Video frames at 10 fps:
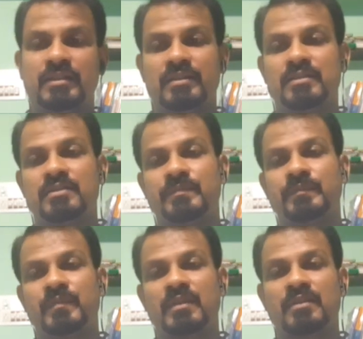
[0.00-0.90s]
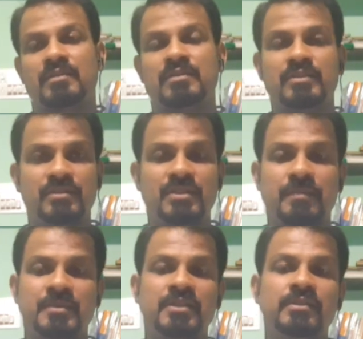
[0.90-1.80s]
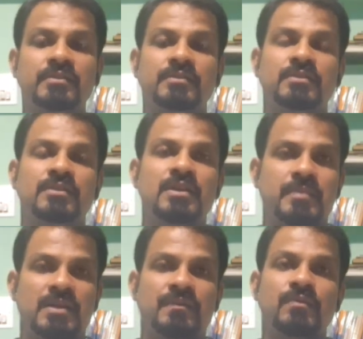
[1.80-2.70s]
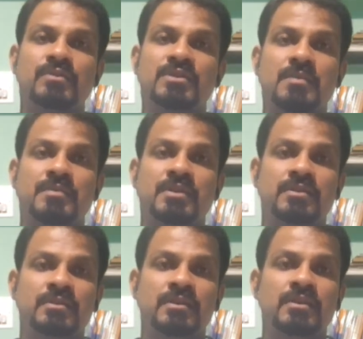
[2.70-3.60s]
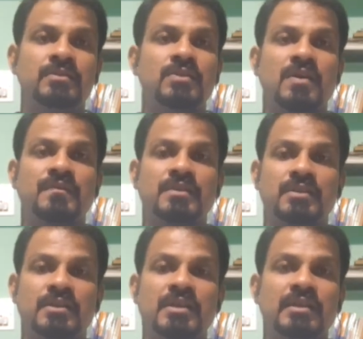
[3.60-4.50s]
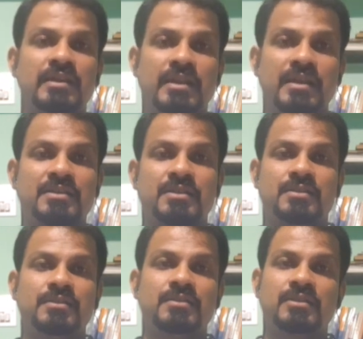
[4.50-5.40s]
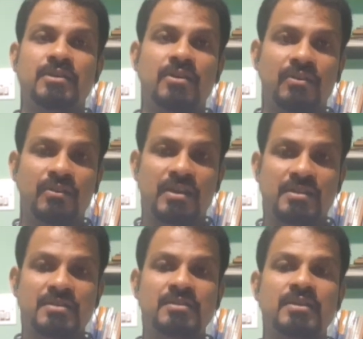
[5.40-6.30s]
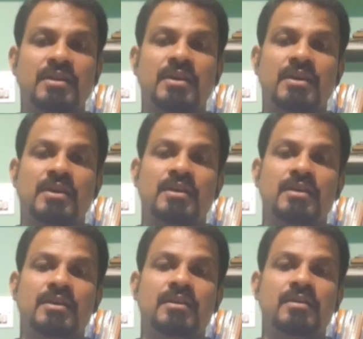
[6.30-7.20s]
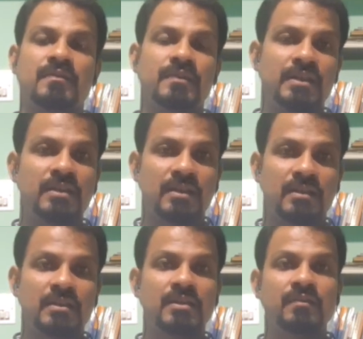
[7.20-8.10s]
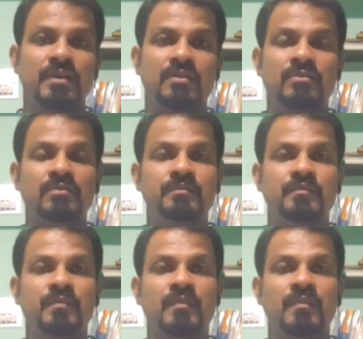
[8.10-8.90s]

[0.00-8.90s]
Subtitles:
in this third chapter. Come at fourth chapter. So after collection, organization of data, we have to